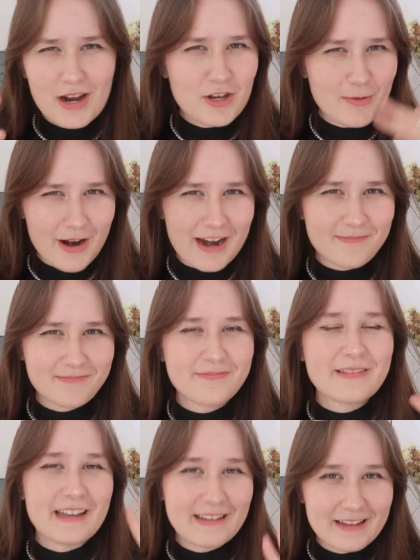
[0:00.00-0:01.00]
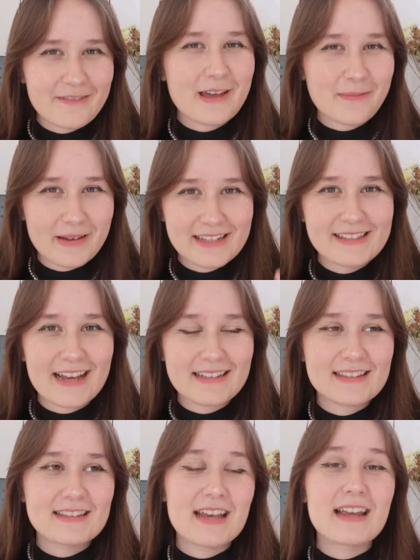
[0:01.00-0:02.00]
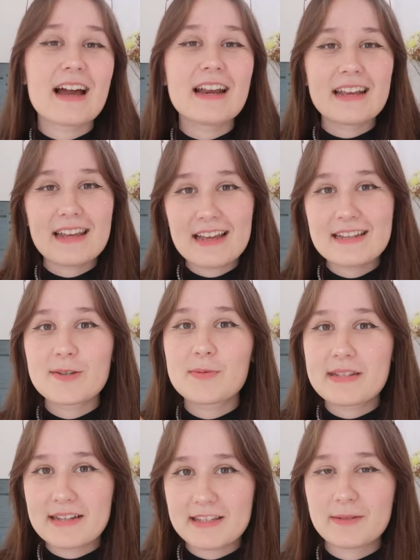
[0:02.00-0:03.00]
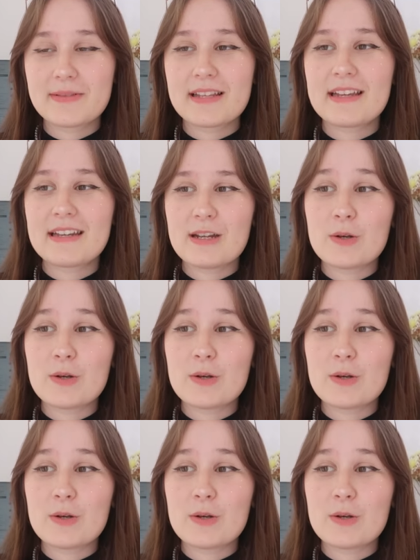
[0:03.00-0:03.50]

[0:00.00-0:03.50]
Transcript: Train your brain, if that makes sense, and kind of get into a discipline